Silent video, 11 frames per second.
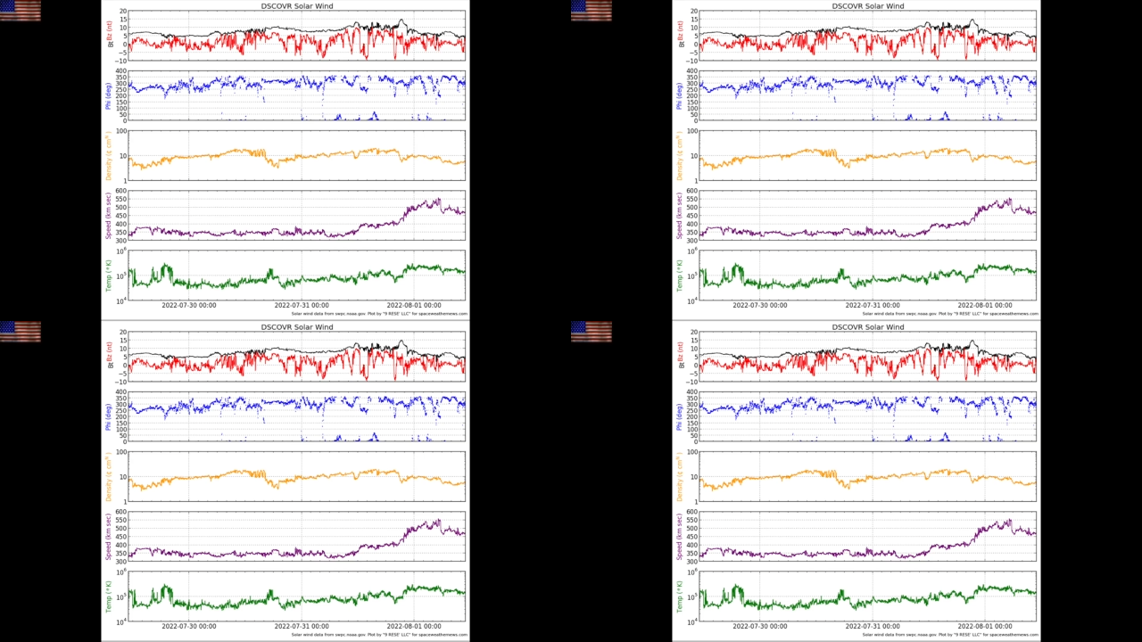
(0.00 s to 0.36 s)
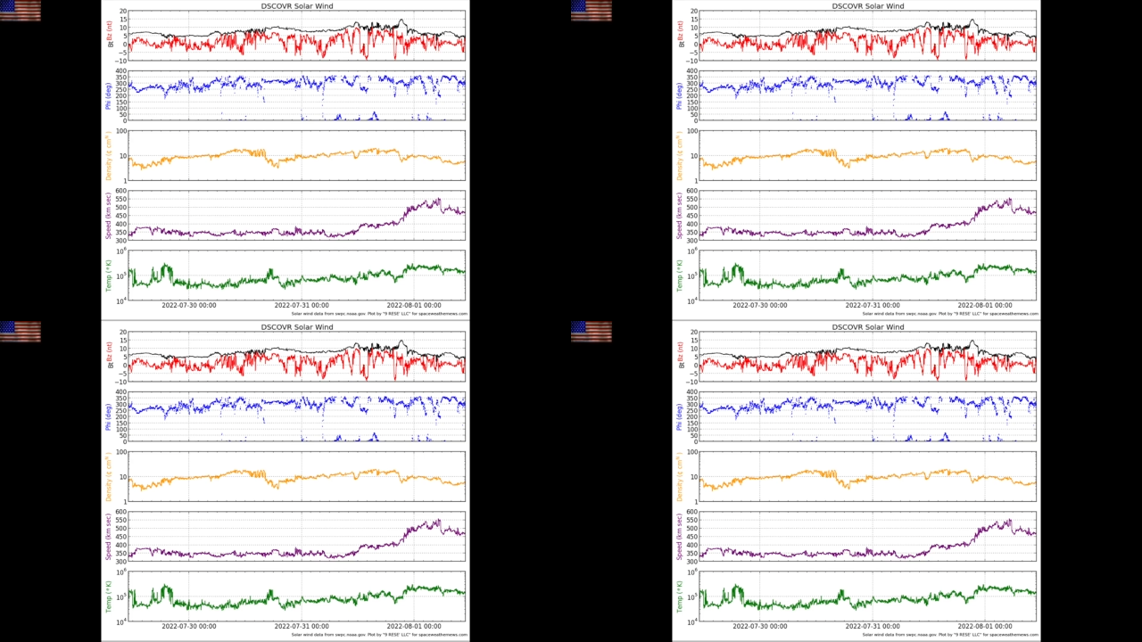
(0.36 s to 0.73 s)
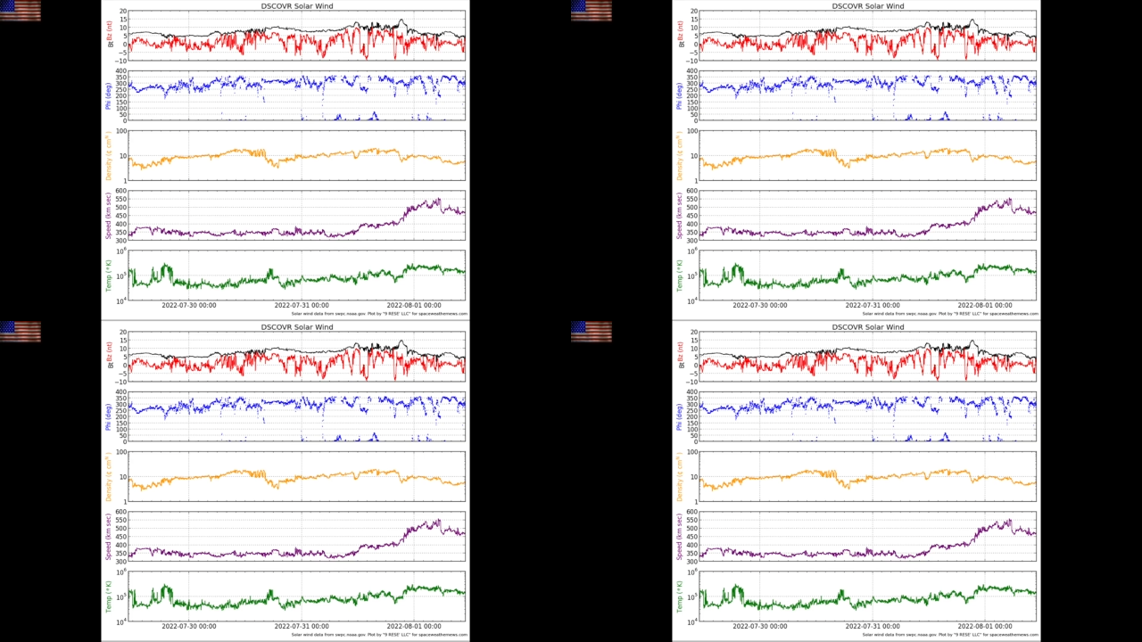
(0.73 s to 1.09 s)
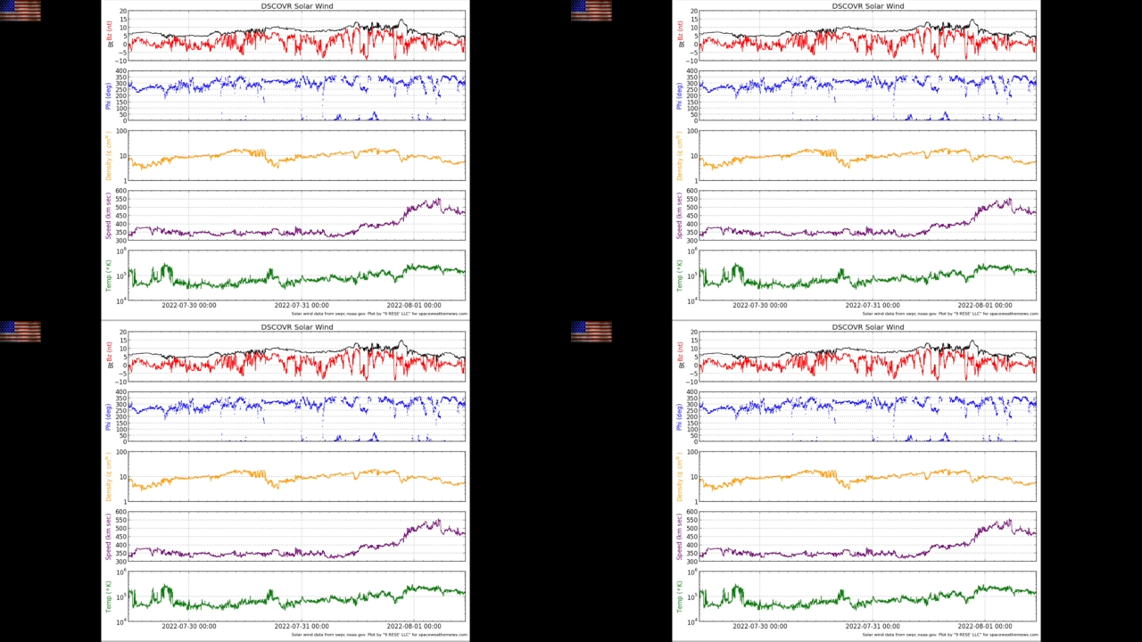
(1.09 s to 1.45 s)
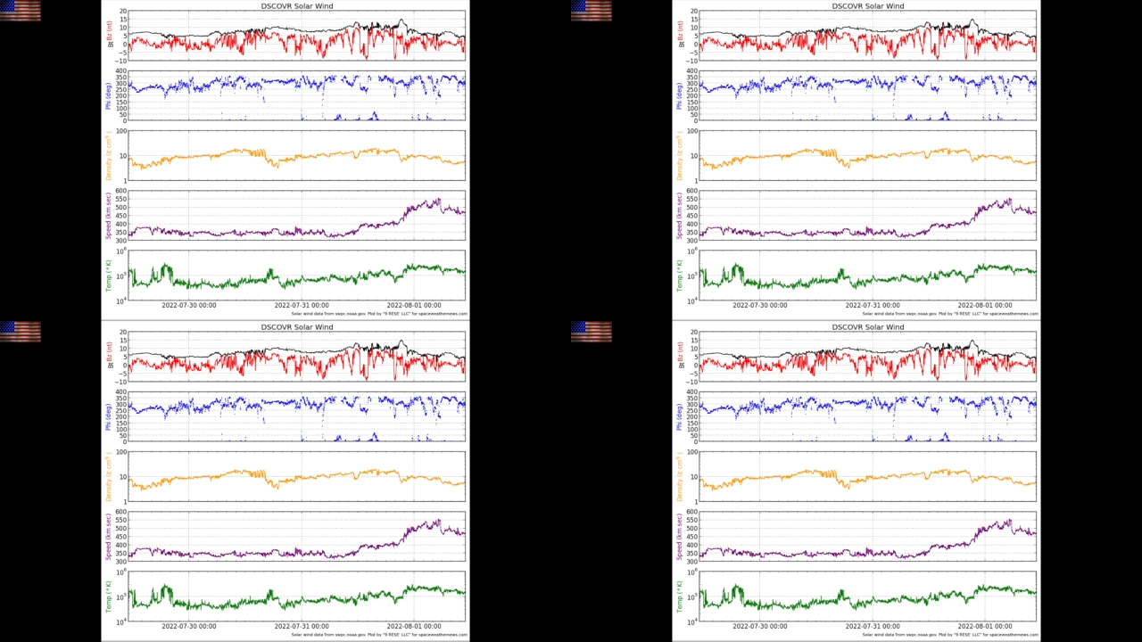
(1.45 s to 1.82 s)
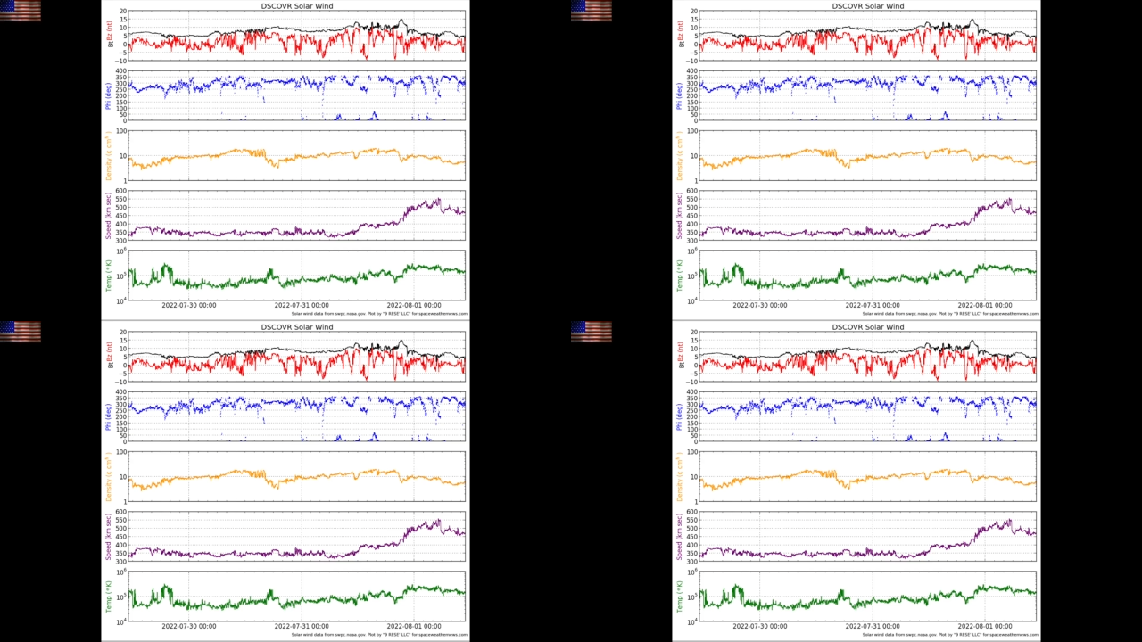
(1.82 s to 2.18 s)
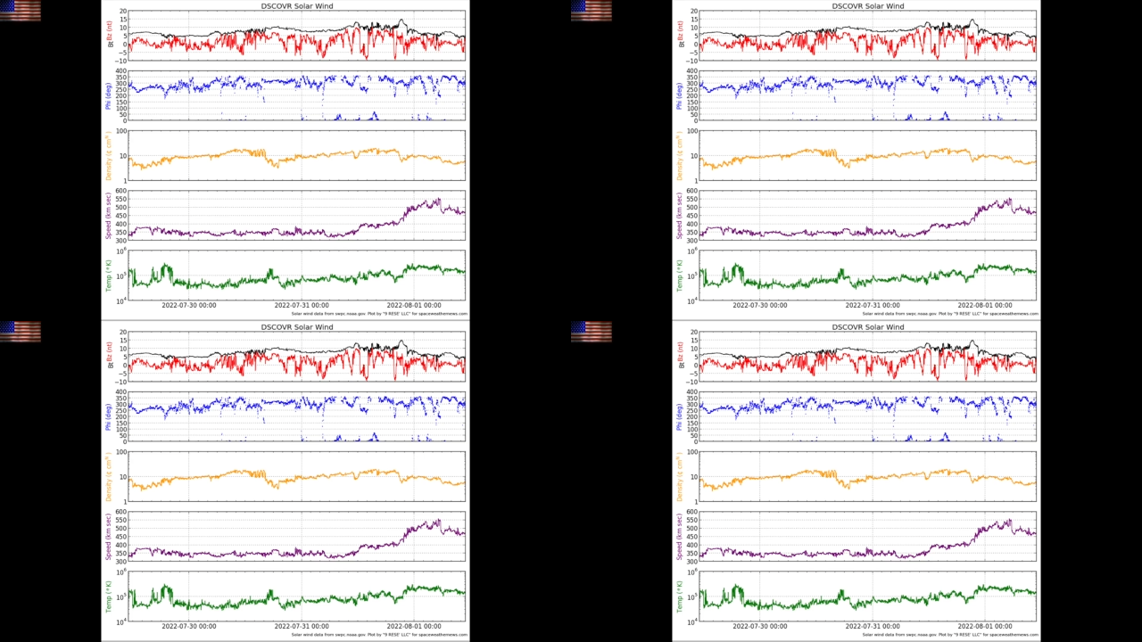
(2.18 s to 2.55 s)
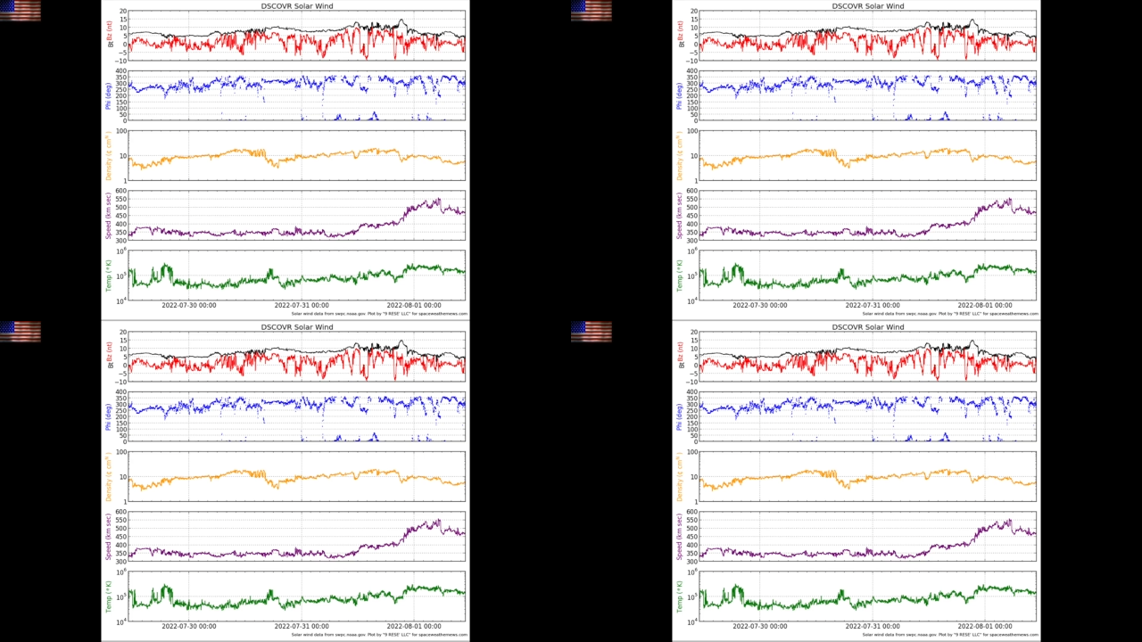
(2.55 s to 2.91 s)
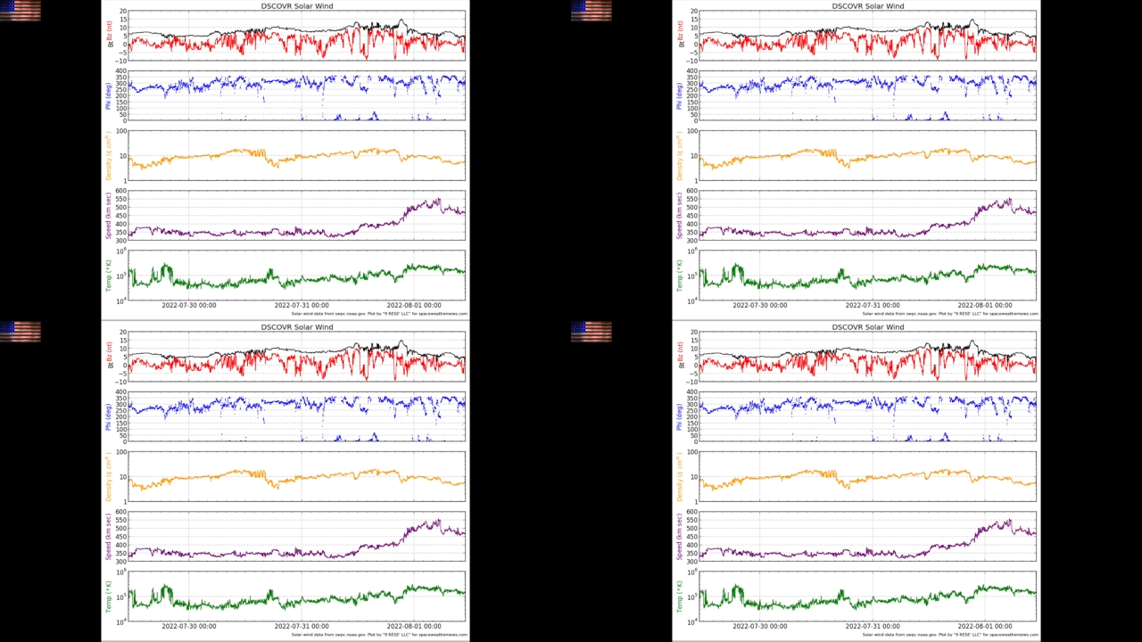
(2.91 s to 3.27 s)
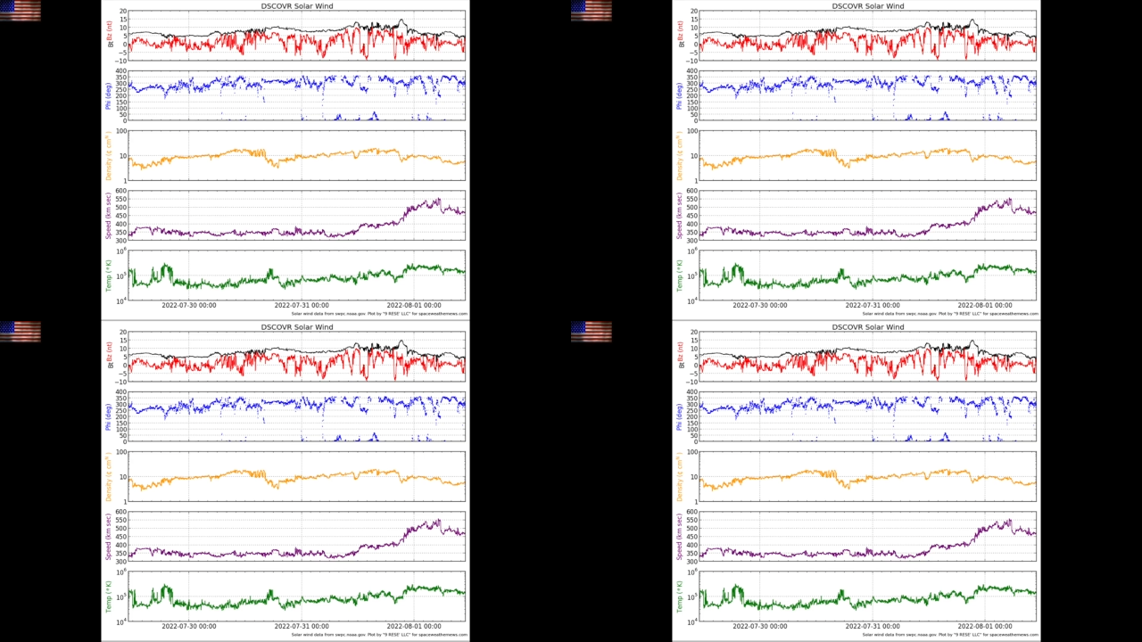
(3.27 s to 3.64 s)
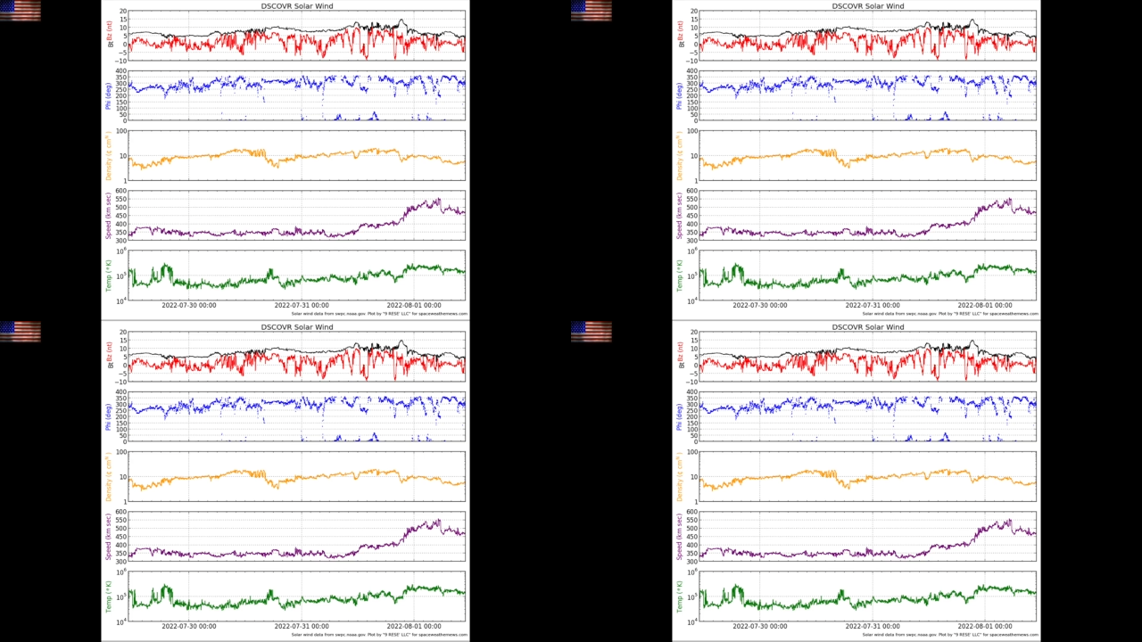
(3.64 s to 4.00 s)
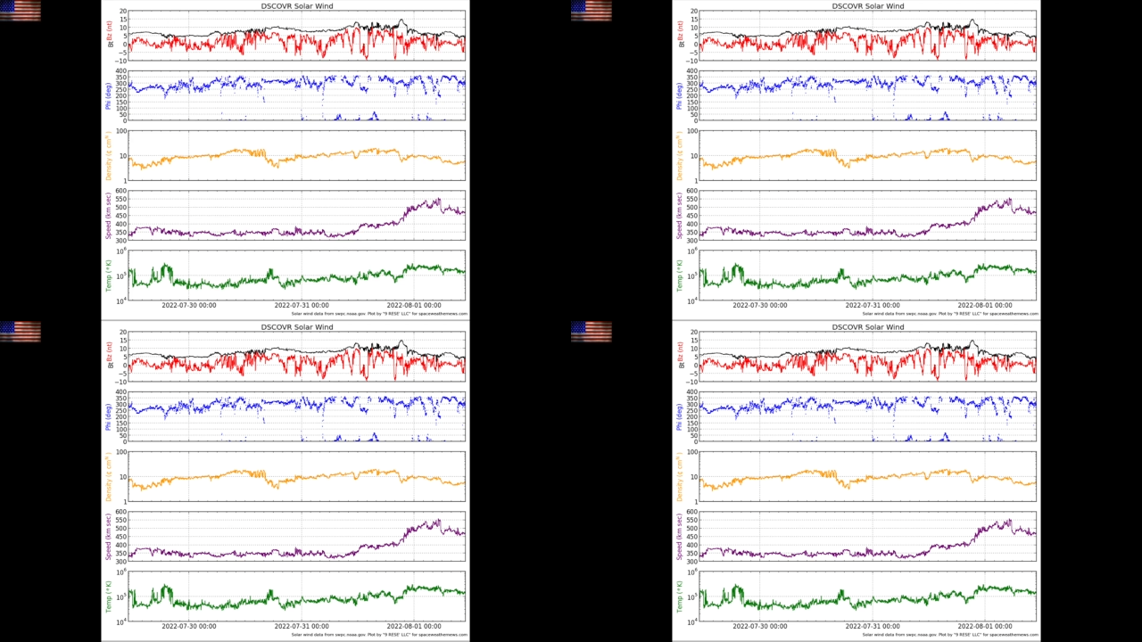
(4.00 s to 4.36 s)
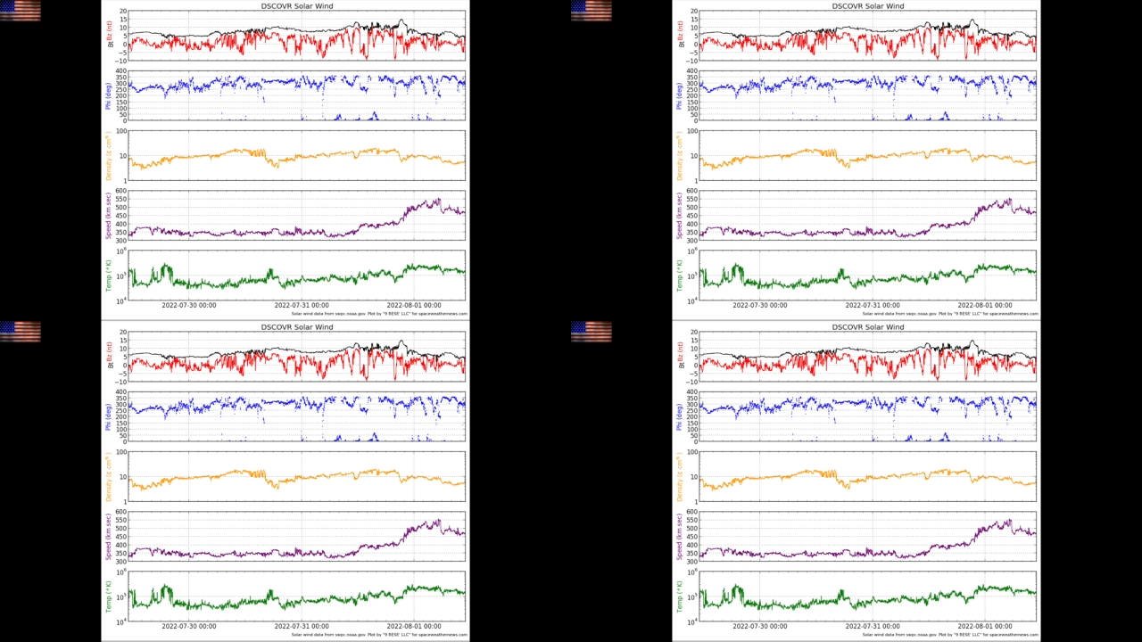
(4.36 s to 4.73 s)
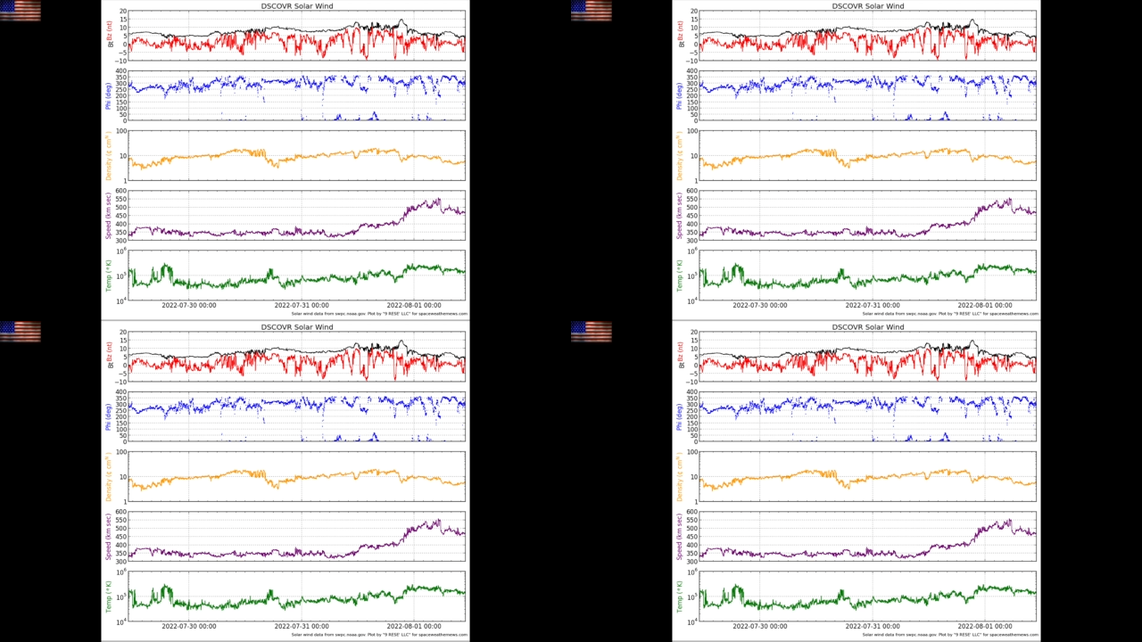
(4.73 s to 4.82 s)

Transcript: (no speaker visible)